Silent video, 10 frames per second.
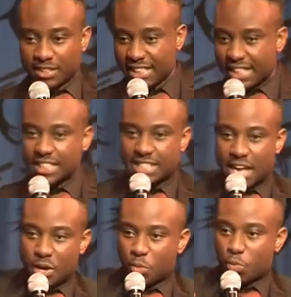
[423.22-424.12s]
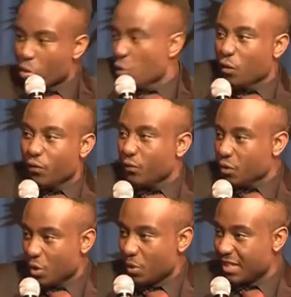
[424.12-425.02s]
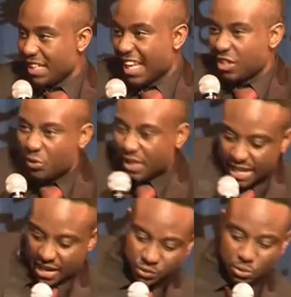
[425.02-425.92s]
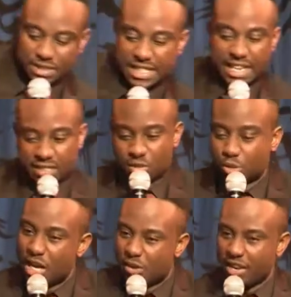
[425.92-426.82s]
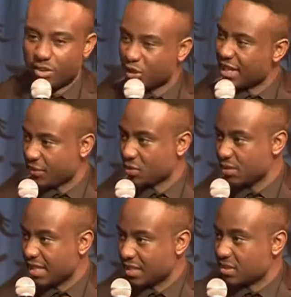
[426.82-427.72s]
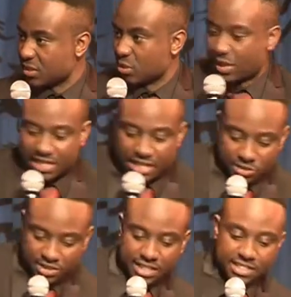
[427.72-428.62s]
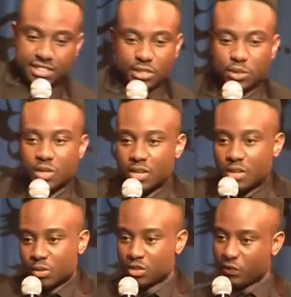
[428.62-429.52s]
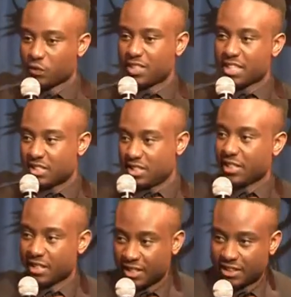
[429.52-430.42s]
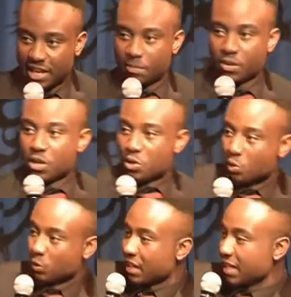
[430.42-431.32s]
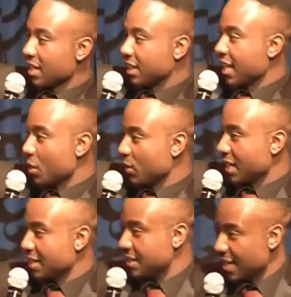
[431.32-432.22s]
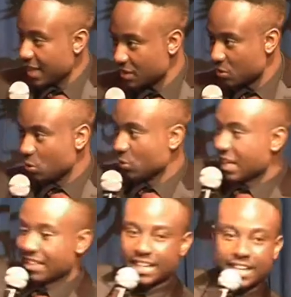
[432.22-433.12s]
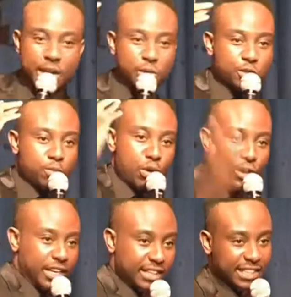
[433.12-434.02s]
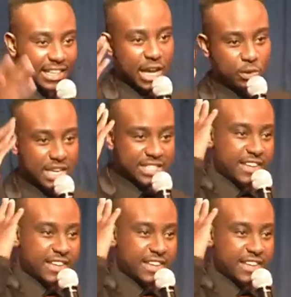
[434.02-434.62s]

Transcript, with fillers: niggas now move, you know, they like really have to dance. You now ha really have to dance. You can now stand still. Because if you stand still in the club, you look like that guy who can not dance. You look like that guy who's boring, the guy who doesn't